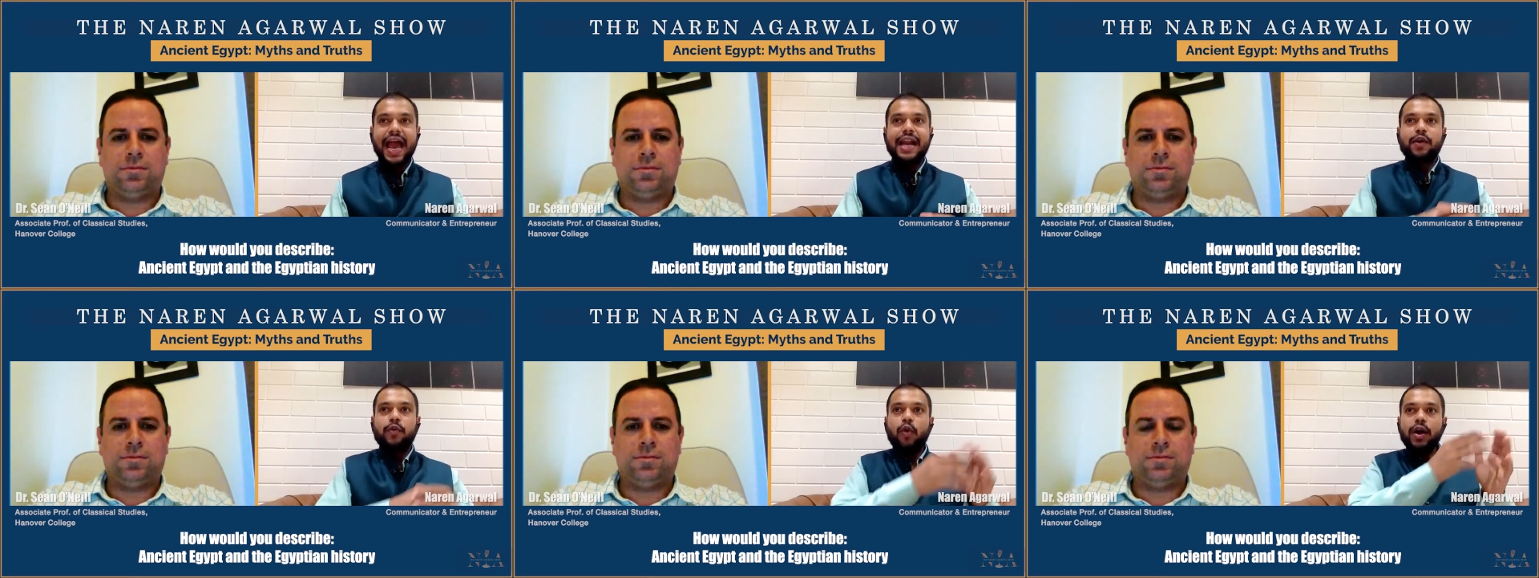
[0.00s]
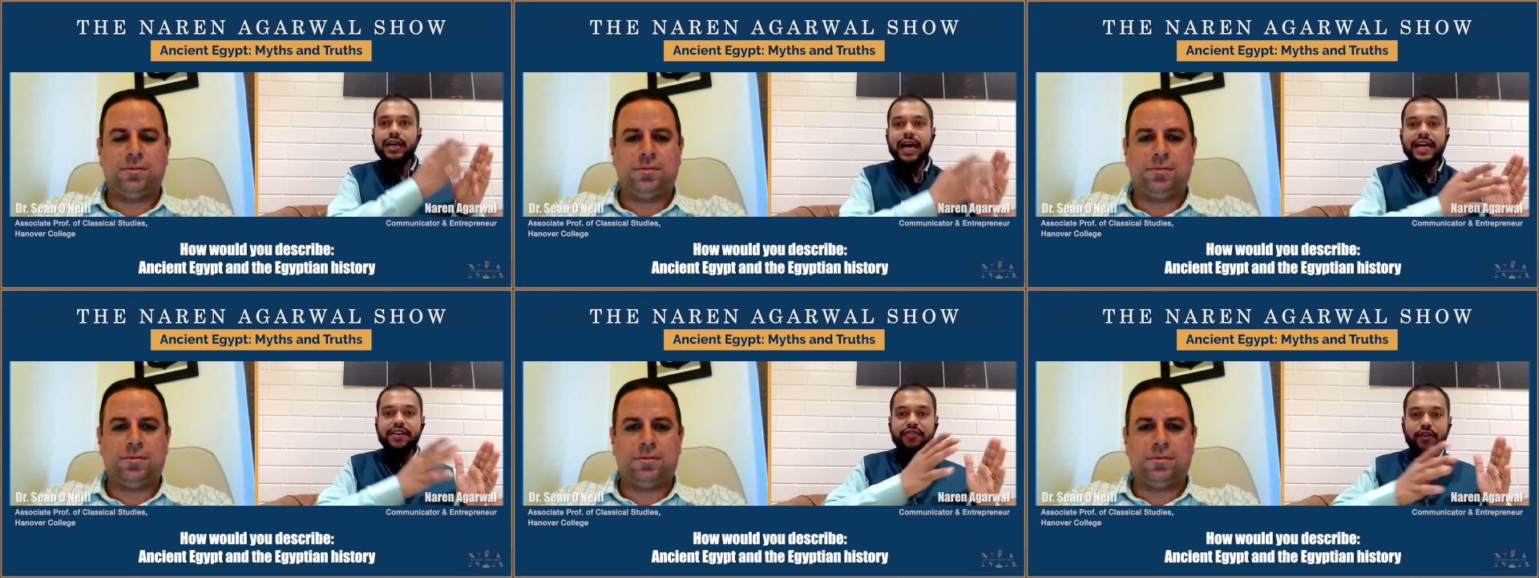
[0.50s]
Speaker 1: And what
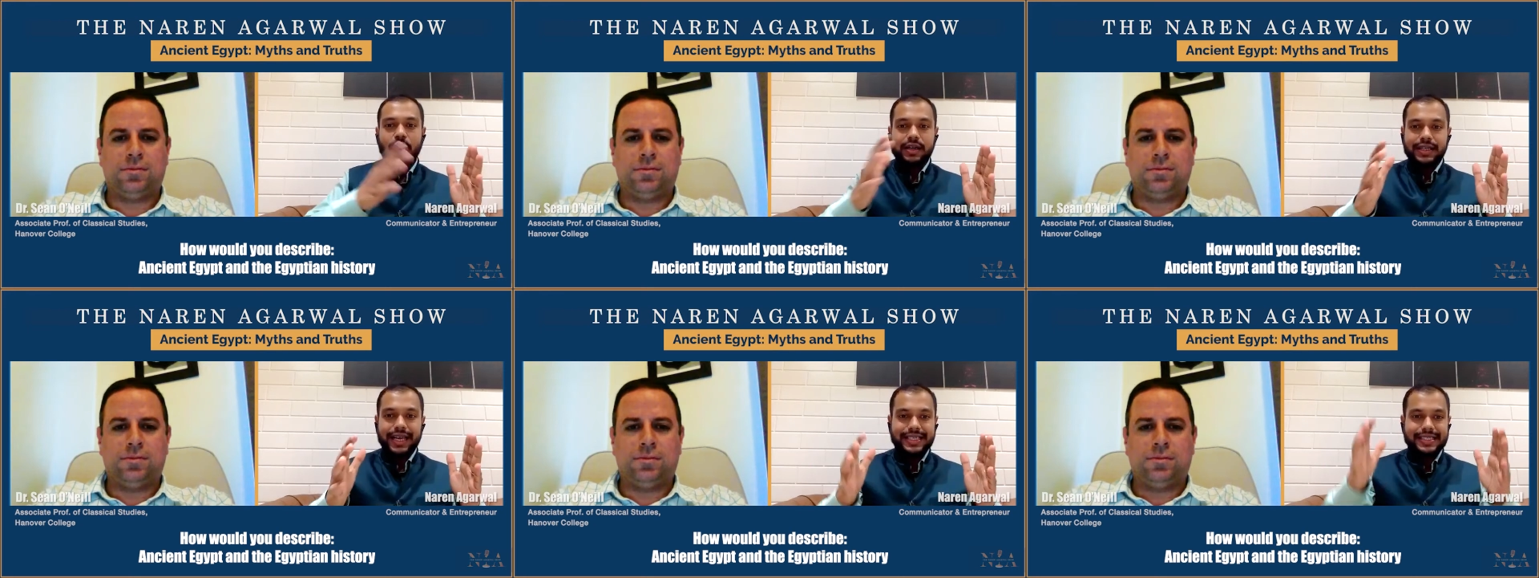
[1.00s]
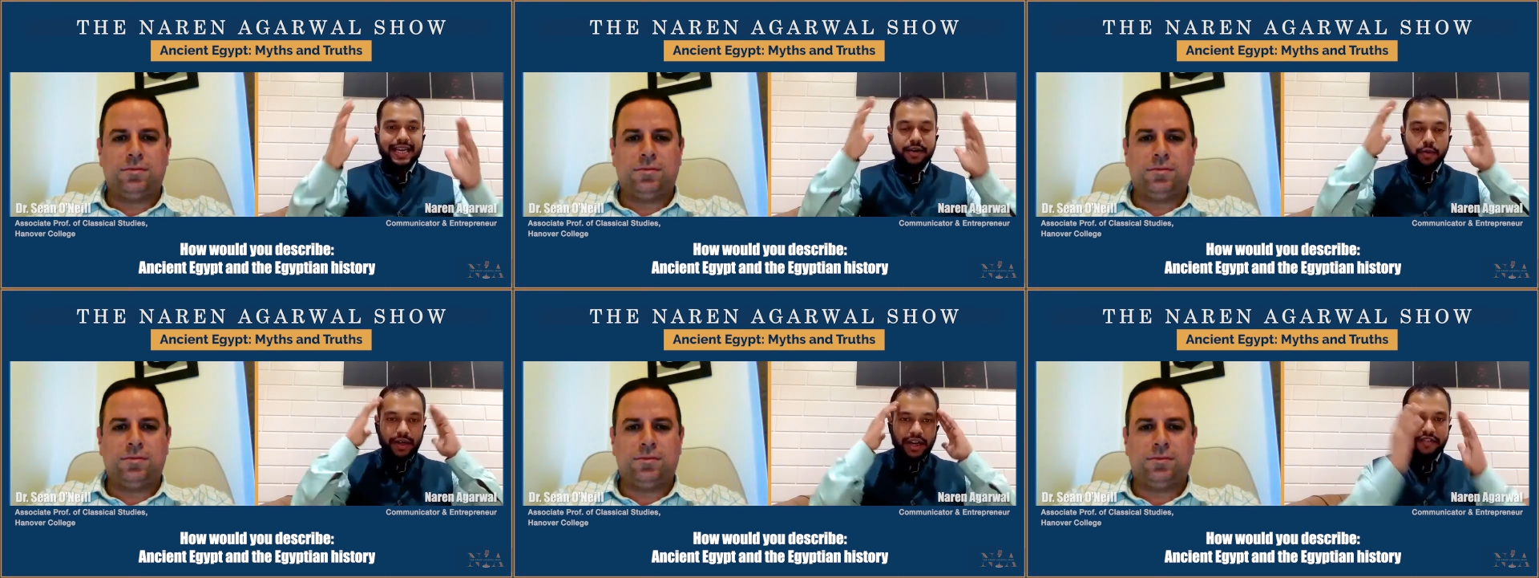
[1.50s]
kind of context
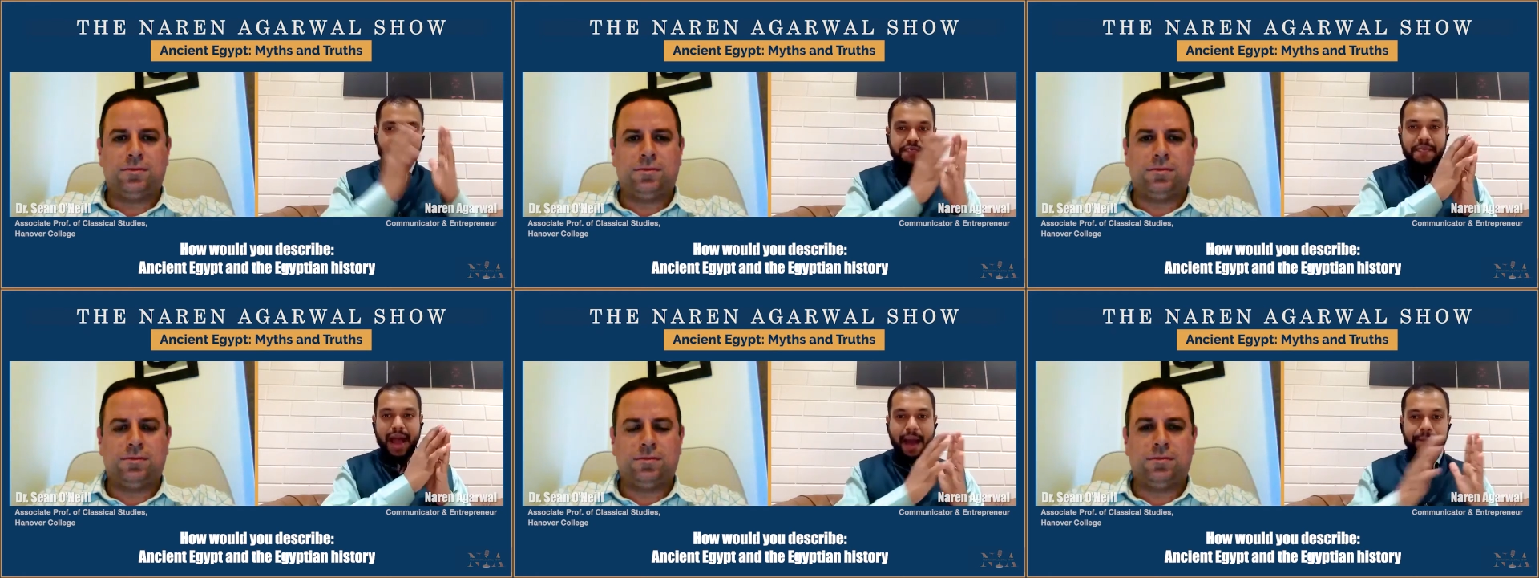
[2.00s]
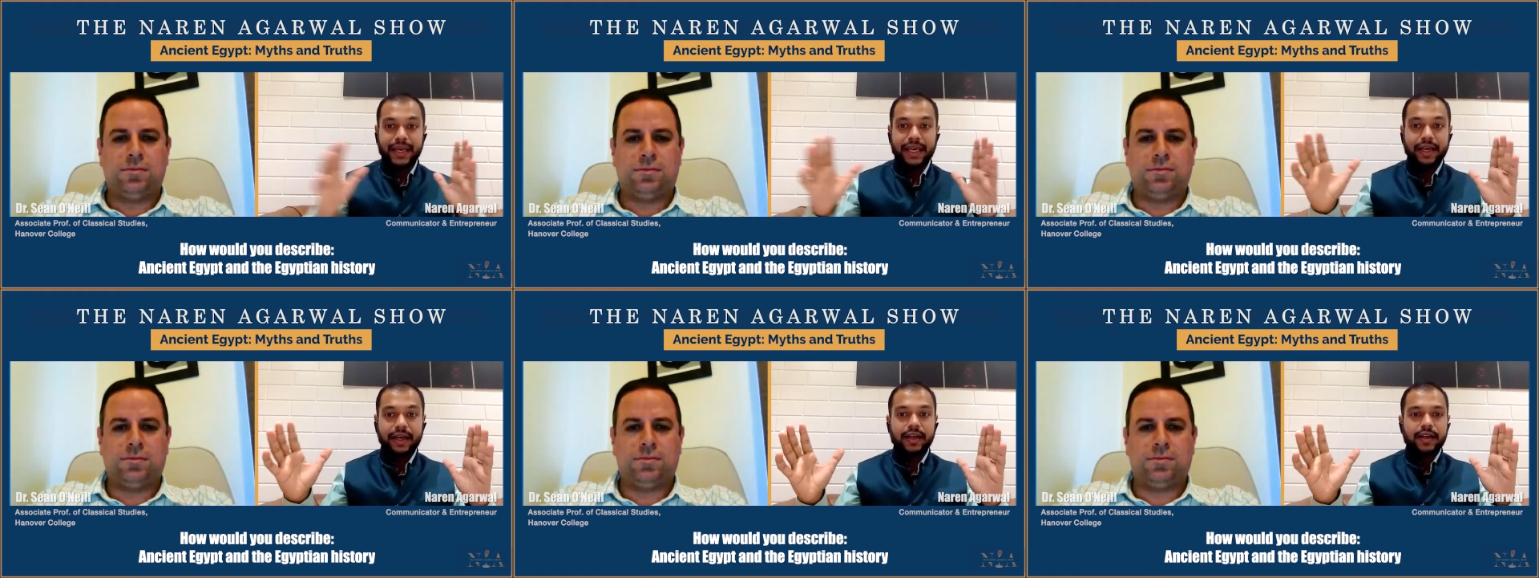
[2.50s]
and what kind of
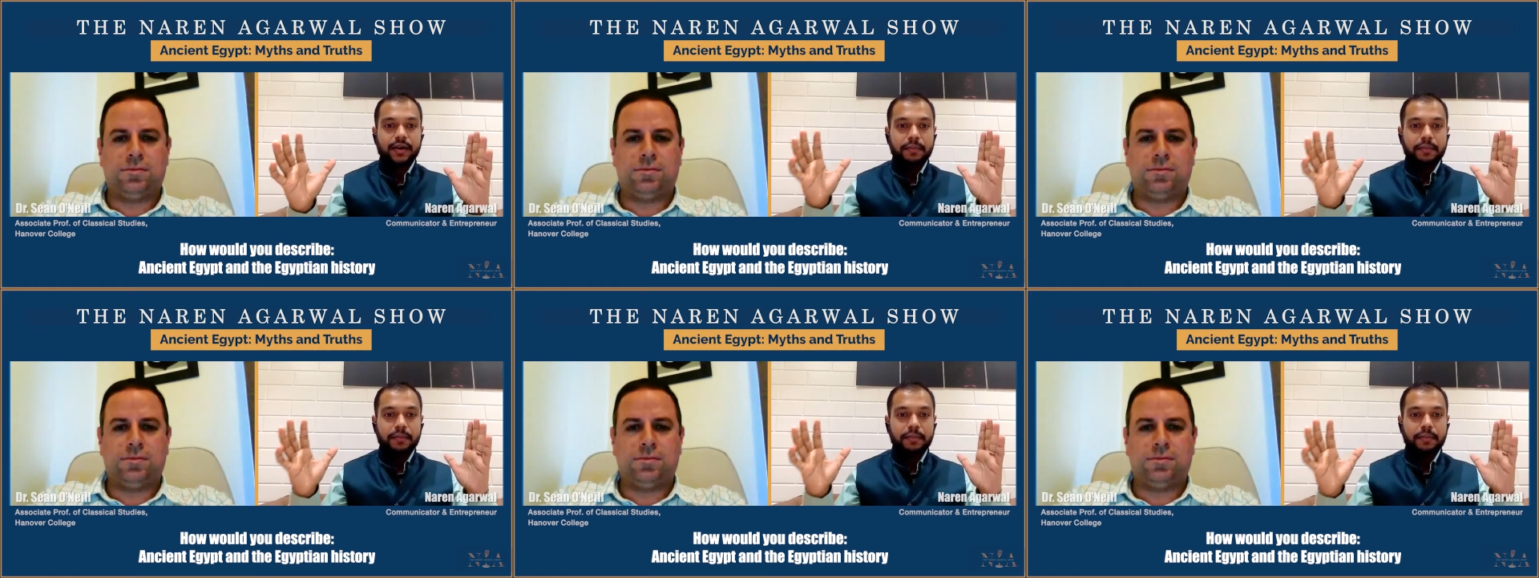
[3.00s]
mapping,